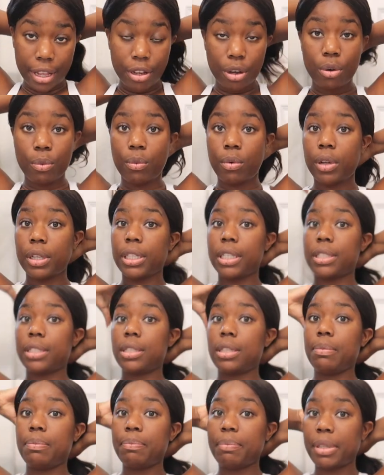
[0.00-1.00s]
I don't want it
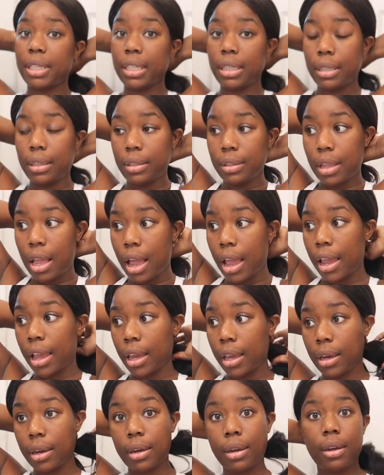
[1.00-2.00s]
to be
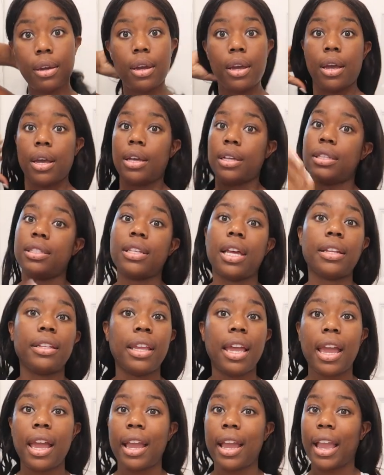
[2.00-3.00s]
like
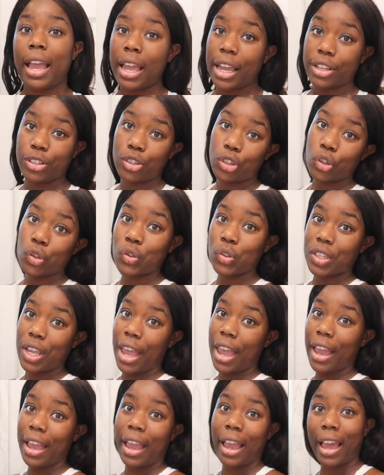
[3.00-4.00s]
Sunday and
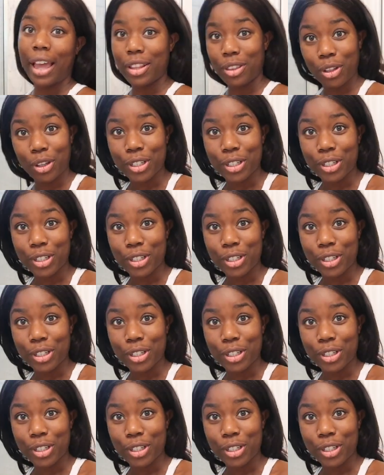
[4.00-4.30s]
Tuesday and